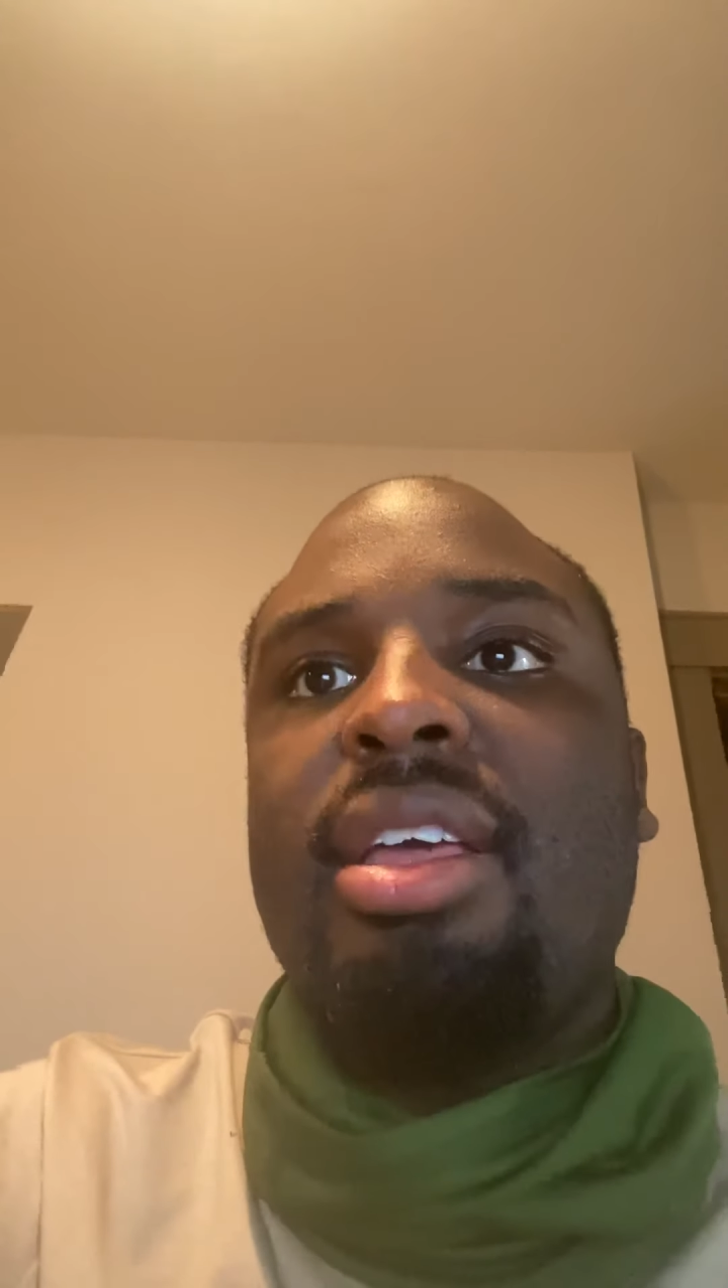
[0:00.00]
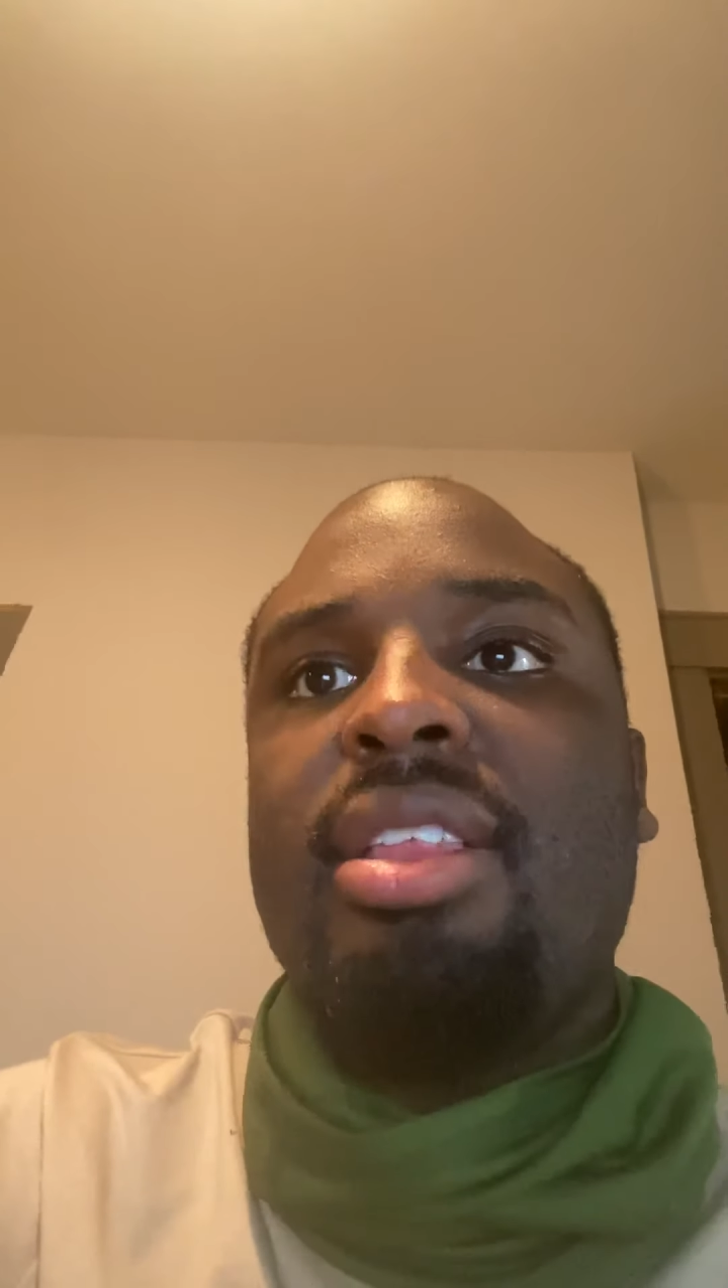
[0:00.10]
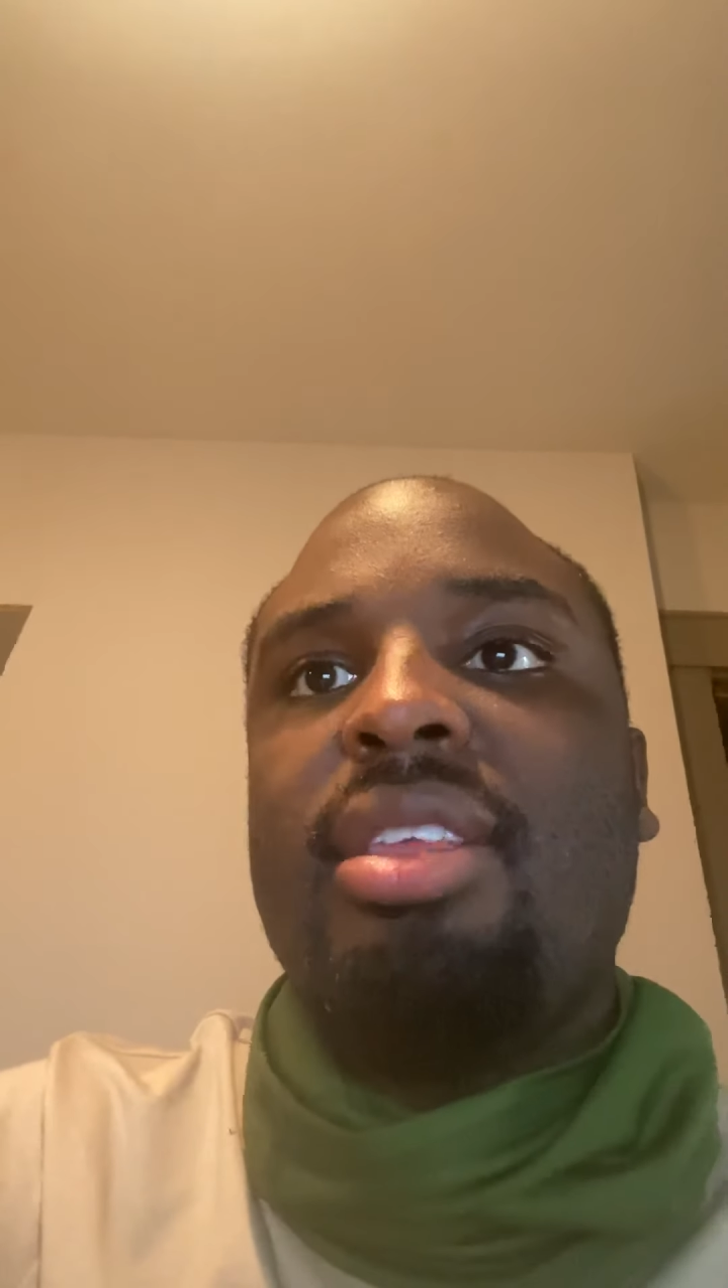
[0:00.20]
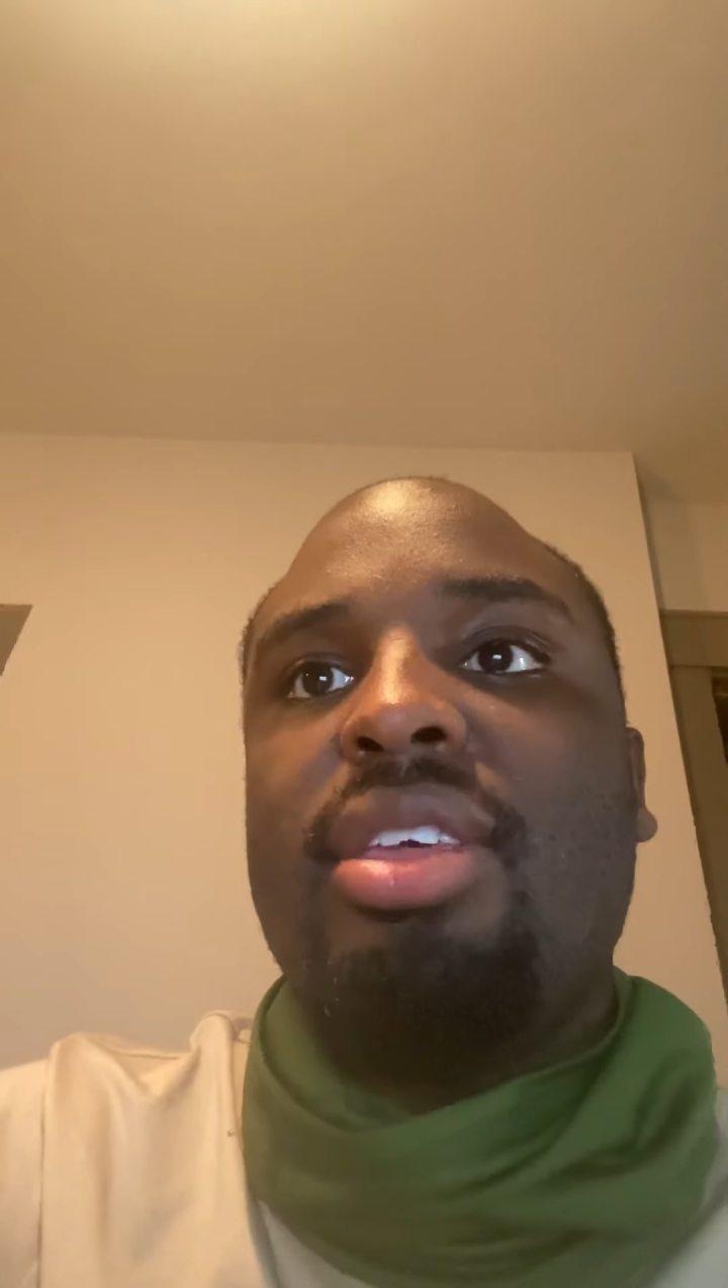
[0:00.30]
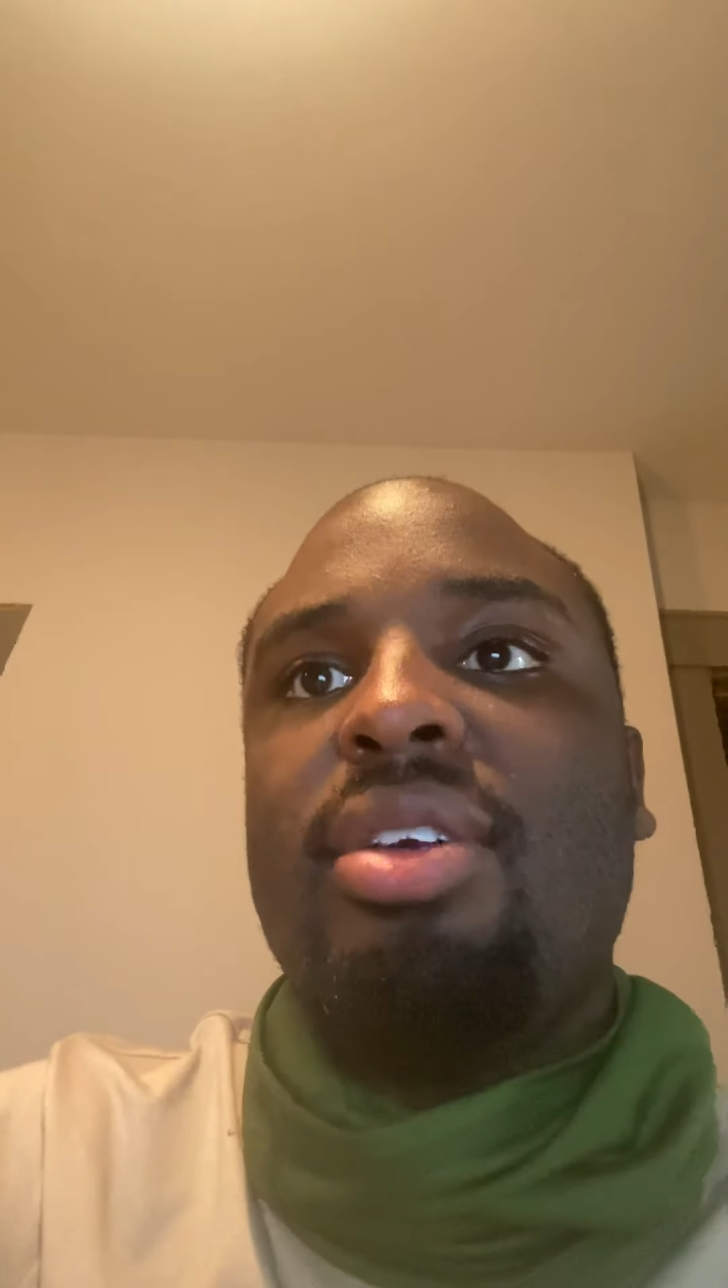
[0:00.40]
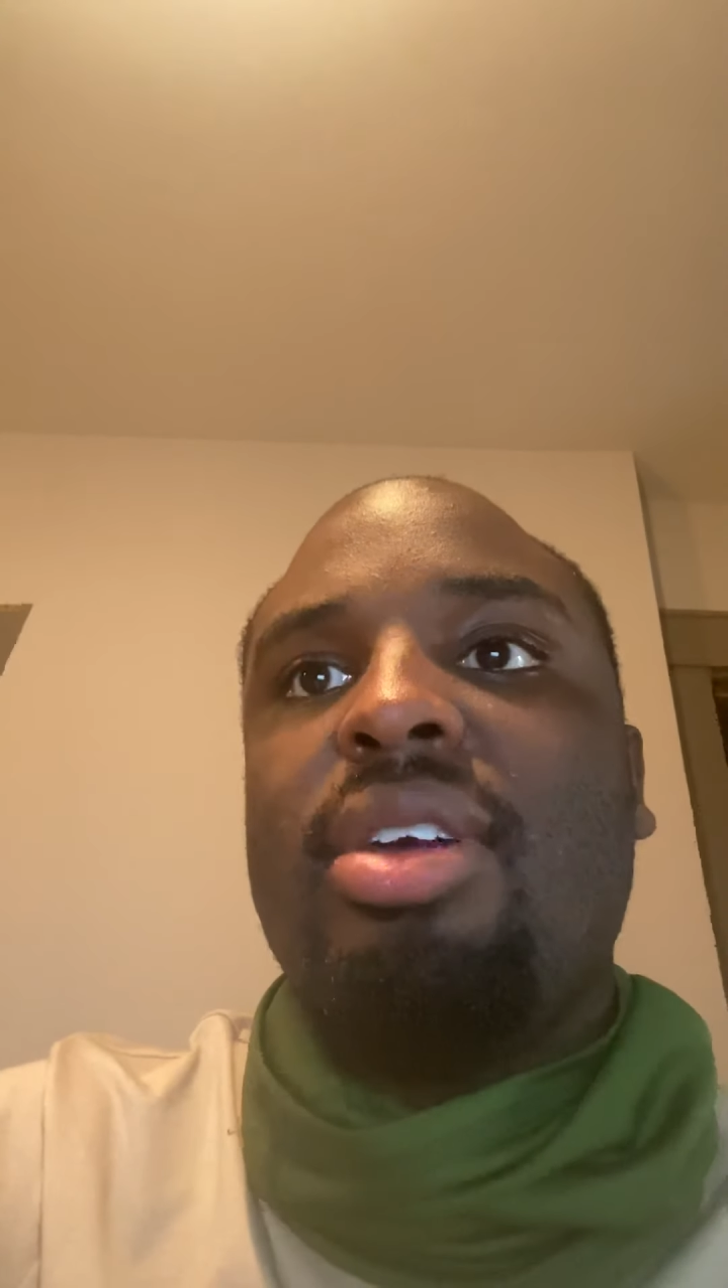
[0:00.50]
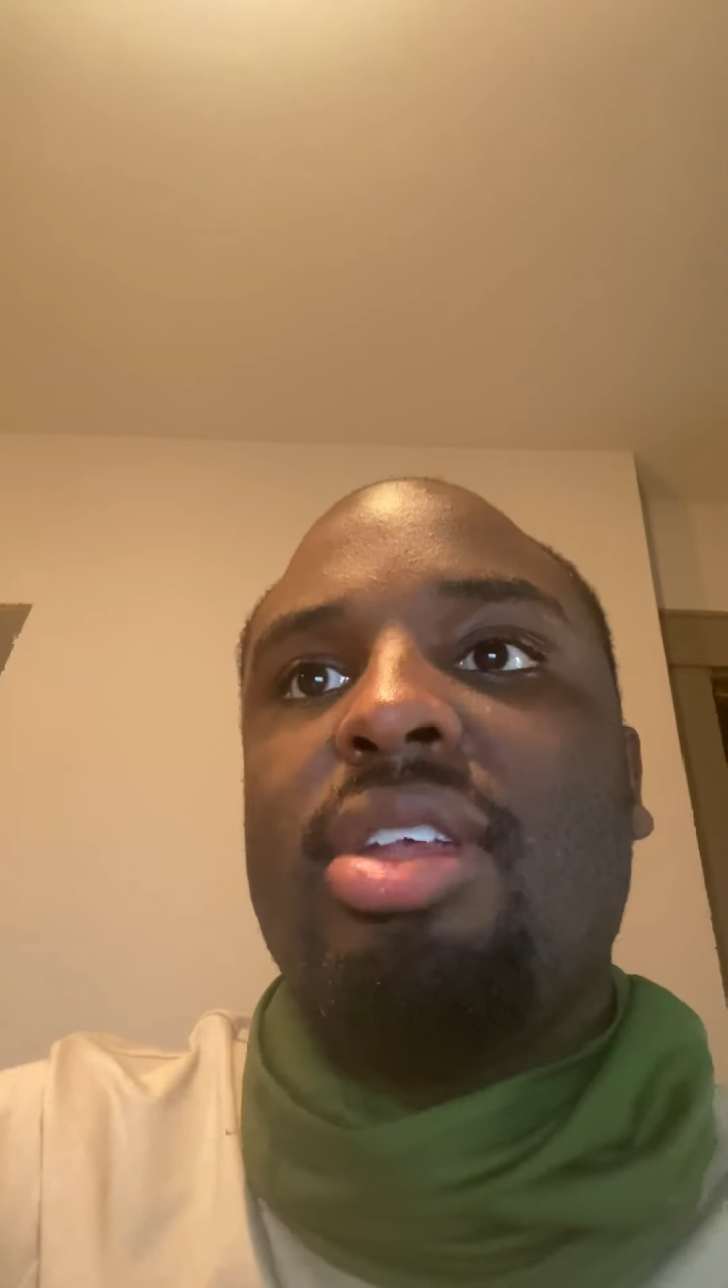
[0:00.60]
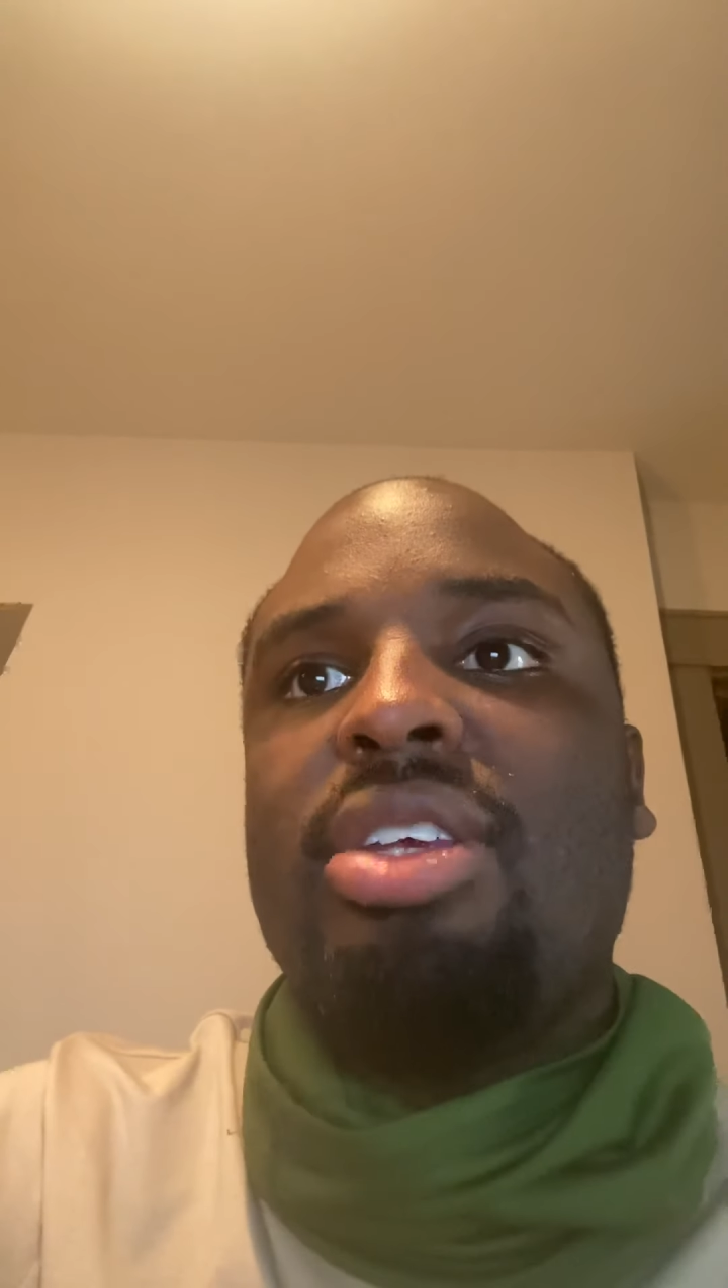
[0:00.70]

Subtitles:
Then you go to